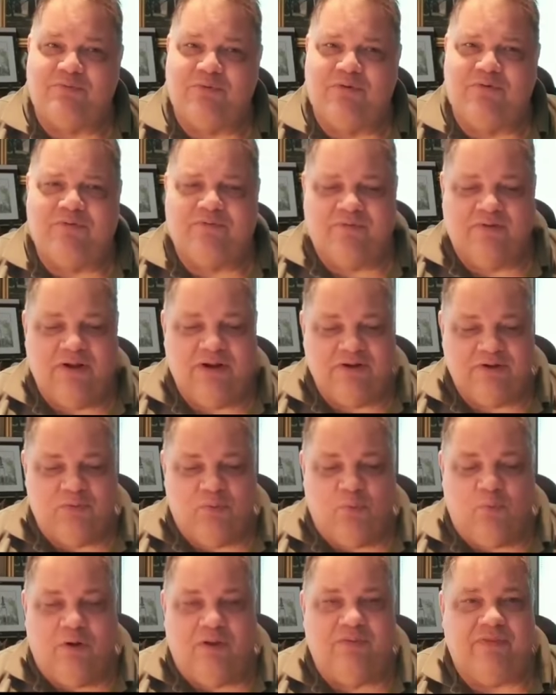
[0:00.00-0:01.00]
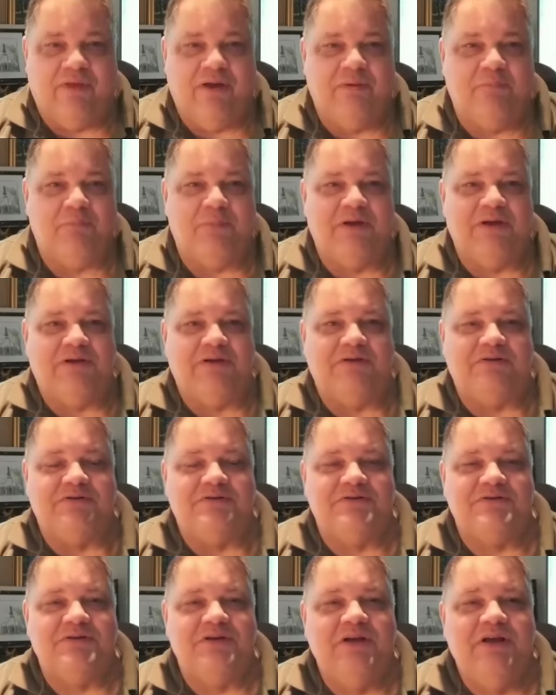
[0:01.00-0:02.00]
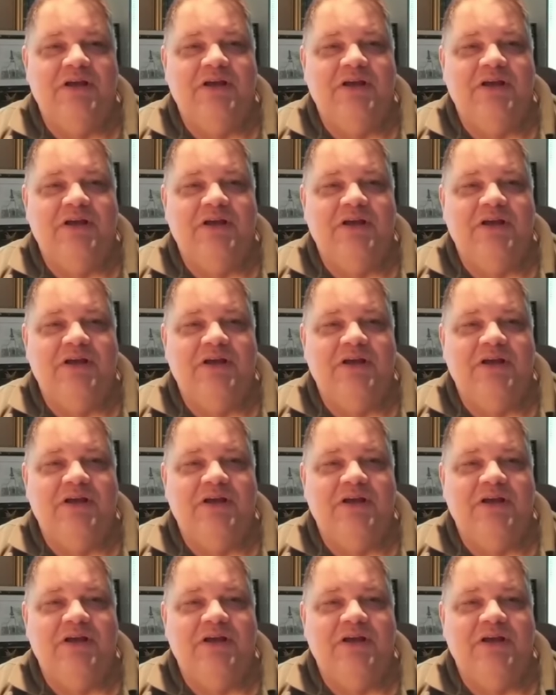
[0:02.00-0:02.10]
We reflect on what that means.